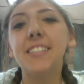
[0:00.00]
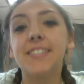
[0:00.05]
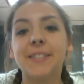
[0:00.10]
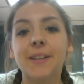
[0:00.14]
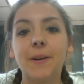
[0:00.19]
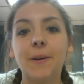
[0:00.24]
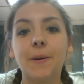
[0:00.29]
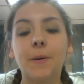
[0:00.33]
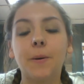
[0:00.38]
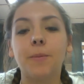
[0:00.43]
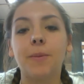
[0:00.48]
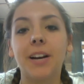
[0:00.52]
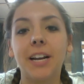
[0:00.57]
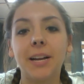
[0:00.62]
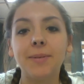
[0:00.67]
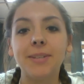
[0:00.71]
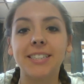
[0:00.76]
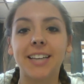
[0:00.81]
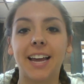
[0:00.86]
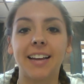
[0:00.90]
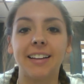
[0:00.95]
So my
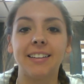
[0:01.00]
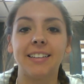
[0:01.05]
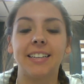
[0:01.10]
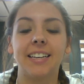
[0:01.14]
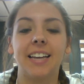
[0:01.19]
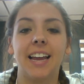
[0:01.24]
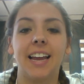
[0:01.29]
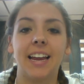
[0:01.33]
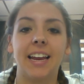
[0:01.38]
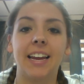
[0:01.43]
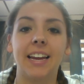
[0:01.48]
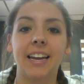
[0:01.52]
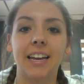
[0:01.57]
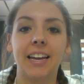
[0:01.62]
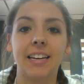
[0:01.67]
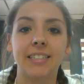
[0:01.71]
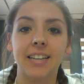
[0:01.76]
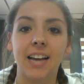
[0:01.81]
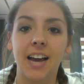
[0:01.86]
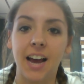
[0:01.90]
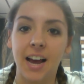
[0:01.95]
name is Caitlin,
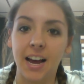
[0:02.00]
and